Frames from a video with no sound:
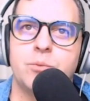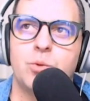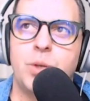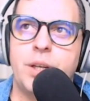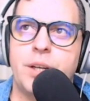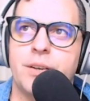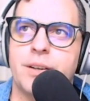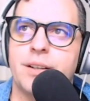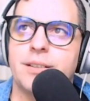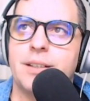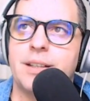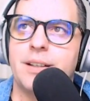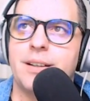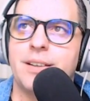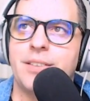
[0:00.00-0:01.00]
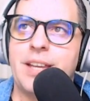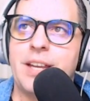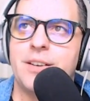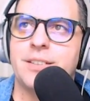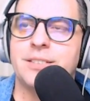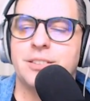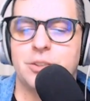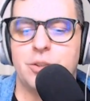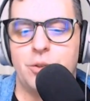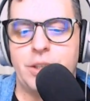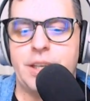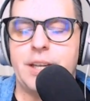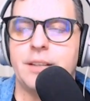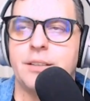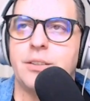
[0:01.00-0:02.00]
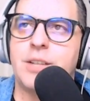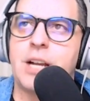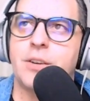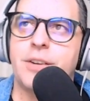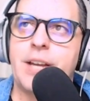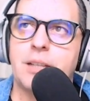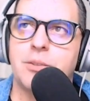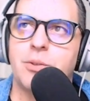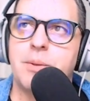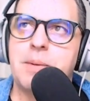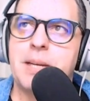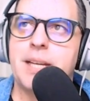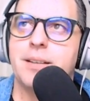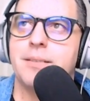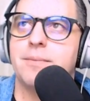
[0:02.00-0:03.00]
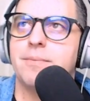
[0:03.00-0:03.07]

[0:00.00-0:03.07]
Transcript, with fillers: Twitter uh, there, so you can you can connect with me.